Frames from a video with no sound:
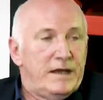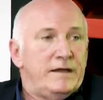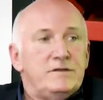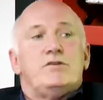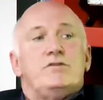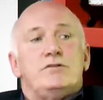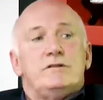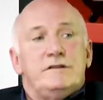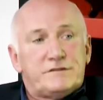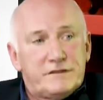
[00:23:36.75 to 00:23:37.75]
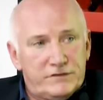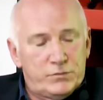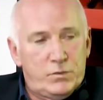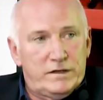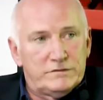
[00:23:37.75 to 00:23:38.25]
and is a journalist as
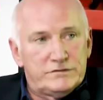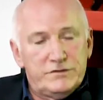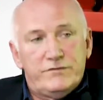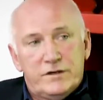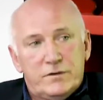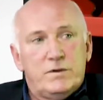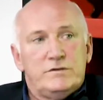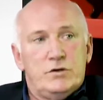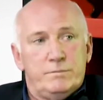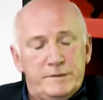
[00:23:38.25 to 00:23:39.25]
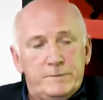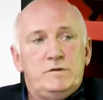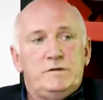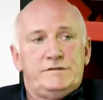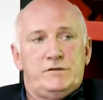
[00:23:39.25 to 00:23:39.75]
well. So he's very well known. People
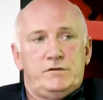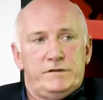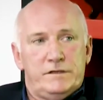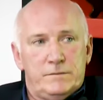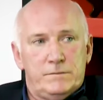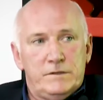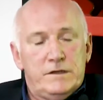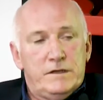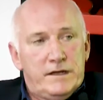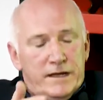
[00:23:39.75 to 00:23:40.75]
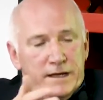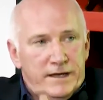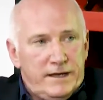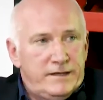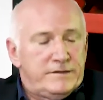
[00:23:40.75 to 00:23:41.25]
listen to him.
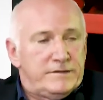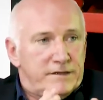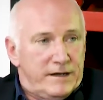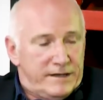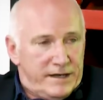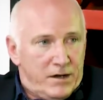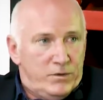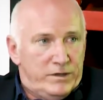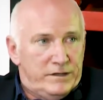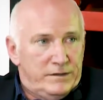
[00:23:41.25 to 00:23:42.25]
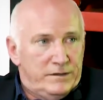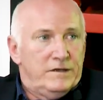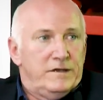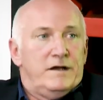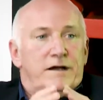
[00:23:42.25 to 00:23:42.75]
And Akawi
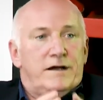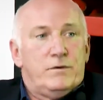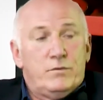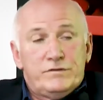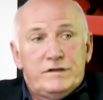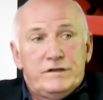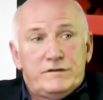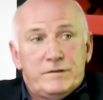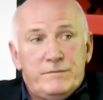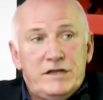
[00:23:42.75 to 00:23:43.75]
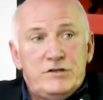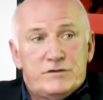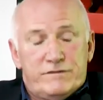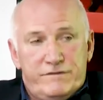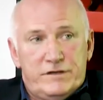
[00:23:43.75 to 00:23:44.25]
is a major
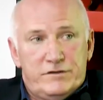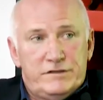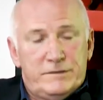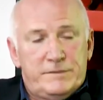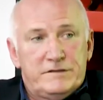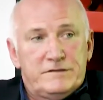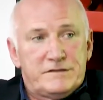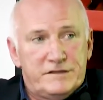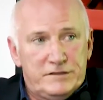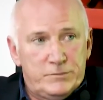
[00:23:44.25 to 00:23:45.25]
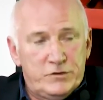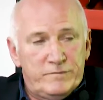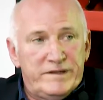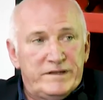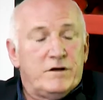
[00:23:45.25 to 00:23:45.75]
figure in the Palestinian
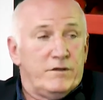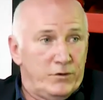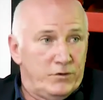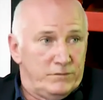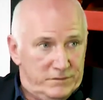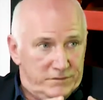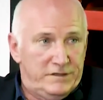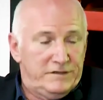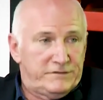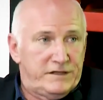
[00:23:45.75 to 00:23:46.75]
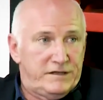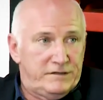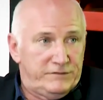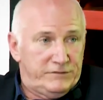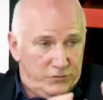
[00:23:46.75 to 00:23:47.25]
movement, although these
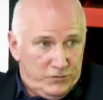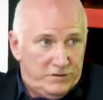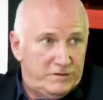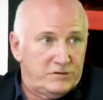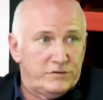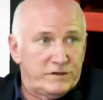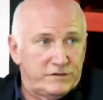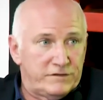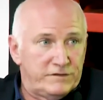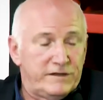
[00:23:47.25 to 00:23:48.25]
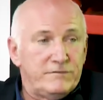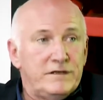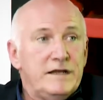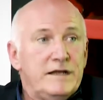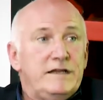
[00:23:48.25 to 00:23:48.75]
days, or in 2007,
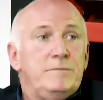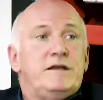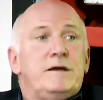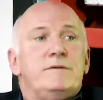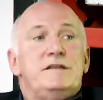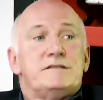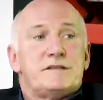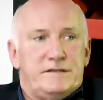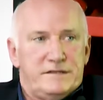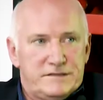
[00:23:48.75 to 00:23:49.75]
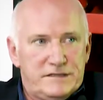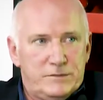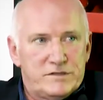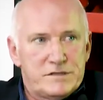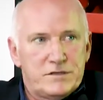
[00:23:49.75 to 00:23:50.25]
he had become a dissident. He
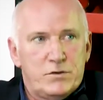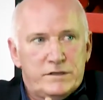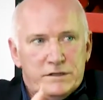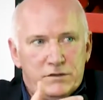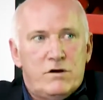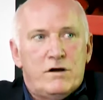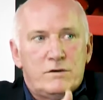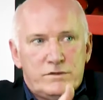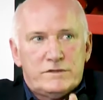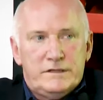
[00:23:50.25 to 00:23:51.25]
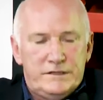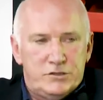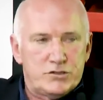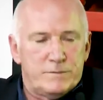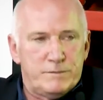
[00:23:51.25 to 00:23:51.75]
wasn't going along with the
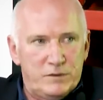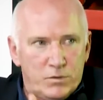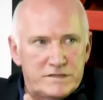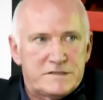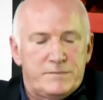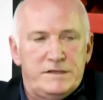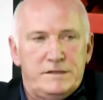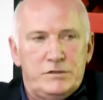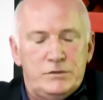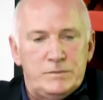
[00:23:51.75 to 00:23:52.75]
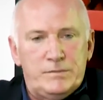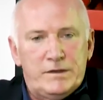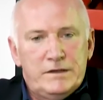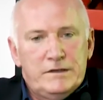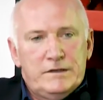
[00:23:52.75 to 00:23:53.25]
leadership. He wants something new.
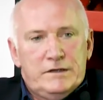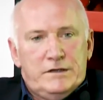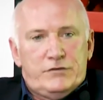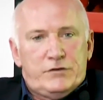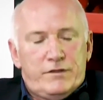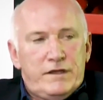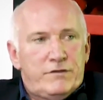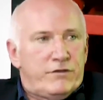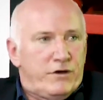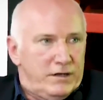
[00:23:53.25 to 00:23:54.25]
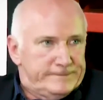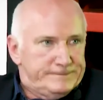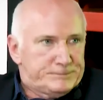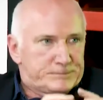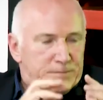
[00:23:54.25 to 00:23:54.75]
So they thought,
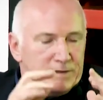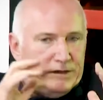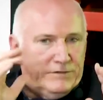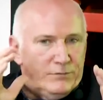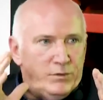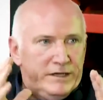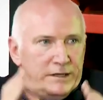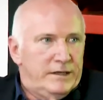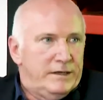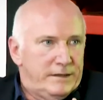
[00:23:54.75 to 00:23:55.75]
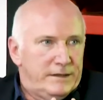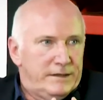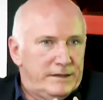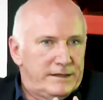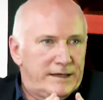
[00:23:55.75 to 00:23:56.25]
if we
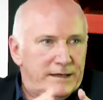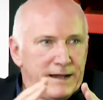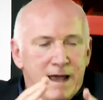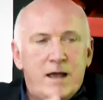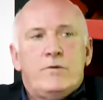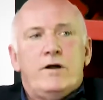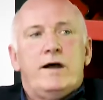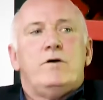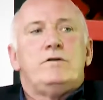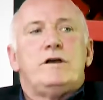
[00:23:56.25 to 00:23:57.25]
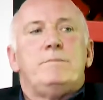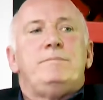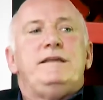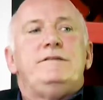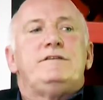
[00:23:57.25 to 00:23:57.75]
can hammer out a
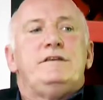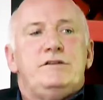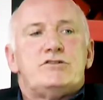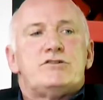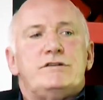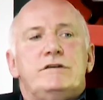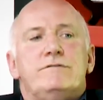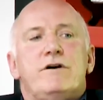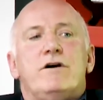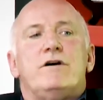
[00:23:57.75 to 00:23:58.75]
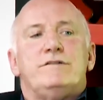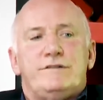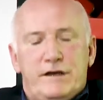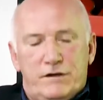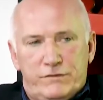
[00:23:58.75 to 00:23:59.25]
peace initiative
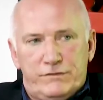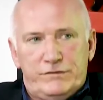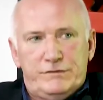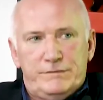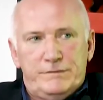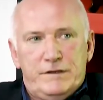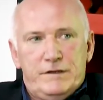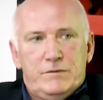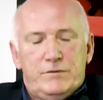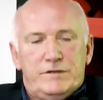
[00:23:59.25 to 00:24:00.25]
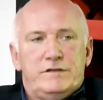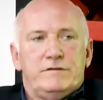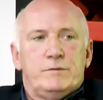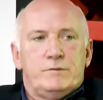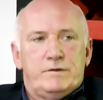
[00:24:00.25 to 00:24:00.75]
ourselves, with the
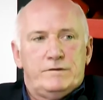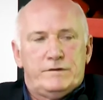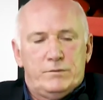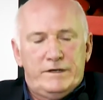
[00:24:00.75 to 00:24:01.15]
differences that we